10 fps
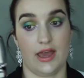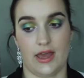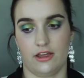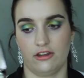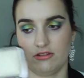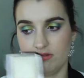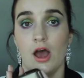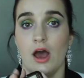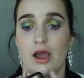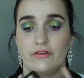And
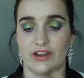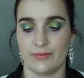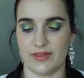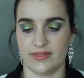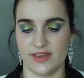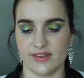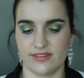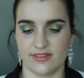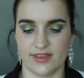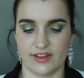I recommend
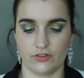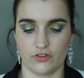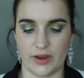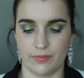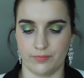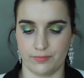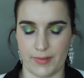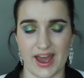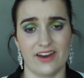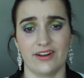this. It's great
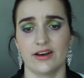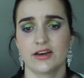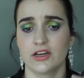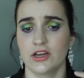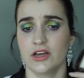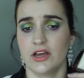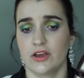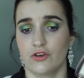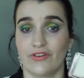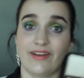powder,
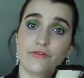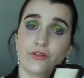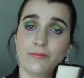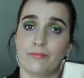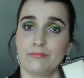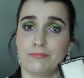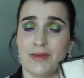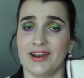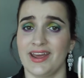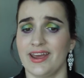great for the
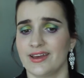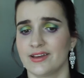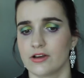money.